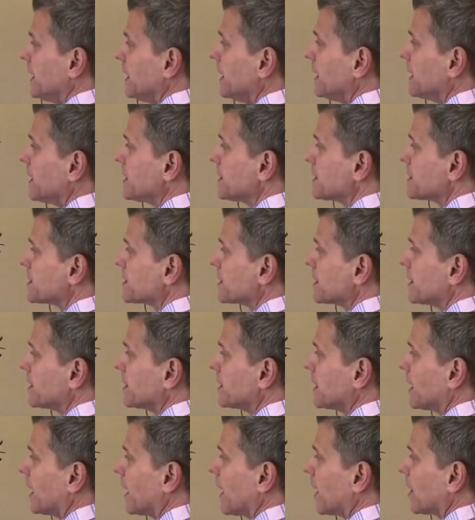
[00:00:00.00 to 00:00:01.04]
is
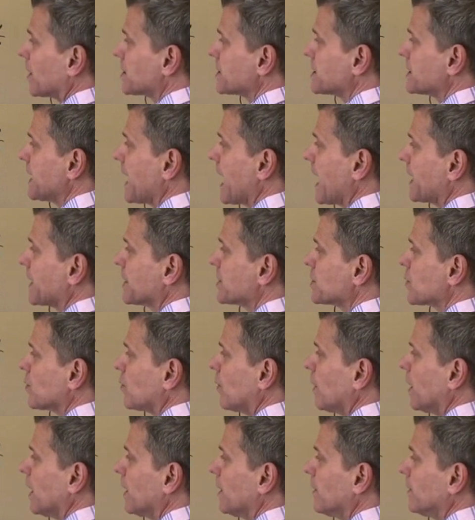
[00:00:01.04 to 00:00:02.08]
our status
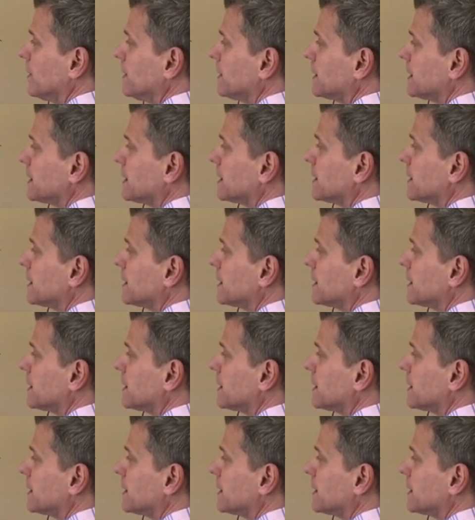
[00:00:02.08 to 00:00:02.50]
quo.